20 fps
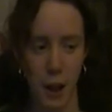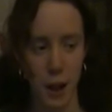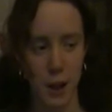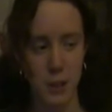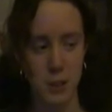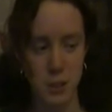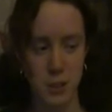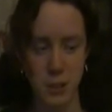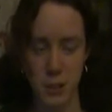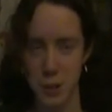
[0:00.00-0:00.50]

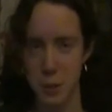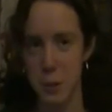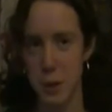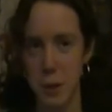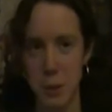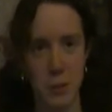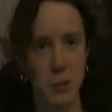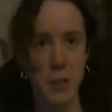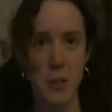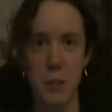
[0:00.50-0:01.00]
I should just
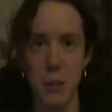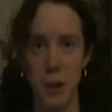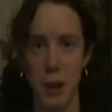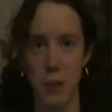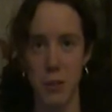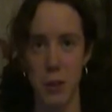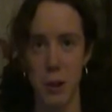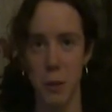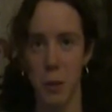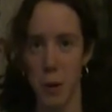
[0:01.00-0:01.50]
be able to do
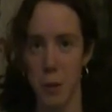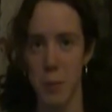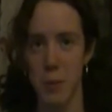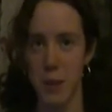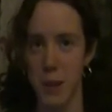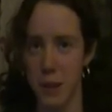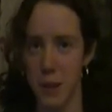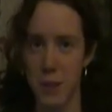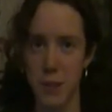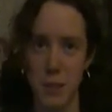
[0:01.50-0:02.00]
whatever I want
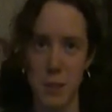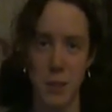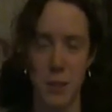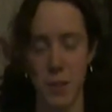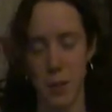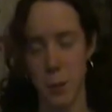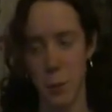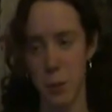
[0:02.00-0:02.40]
because